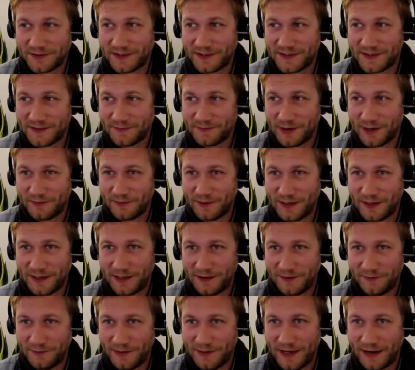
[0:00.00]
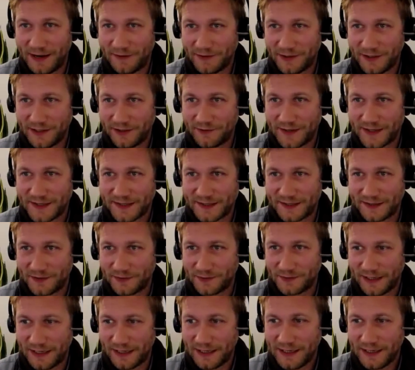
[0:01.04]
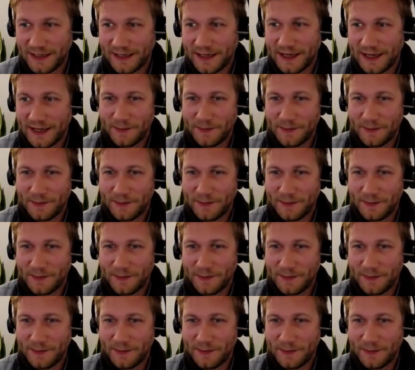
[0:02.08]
so this is why we haven't addressed it today.